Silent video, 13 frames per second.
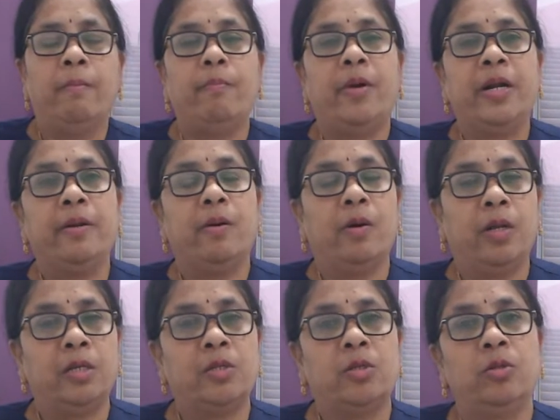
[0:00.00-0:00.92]
but
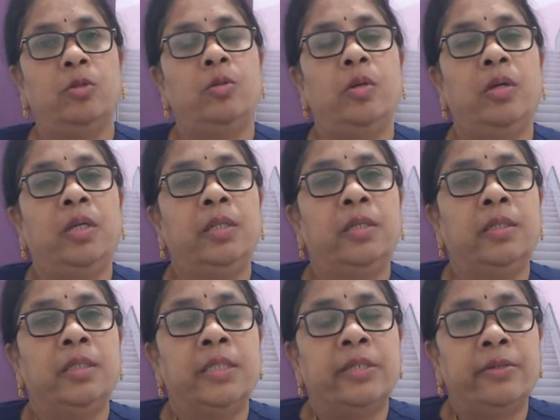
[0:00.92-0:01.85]
also
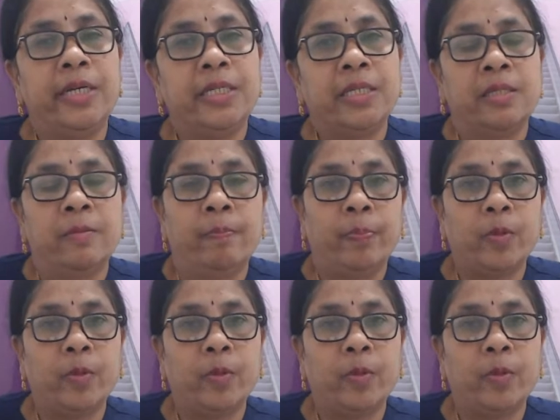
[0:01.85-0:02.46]
the stress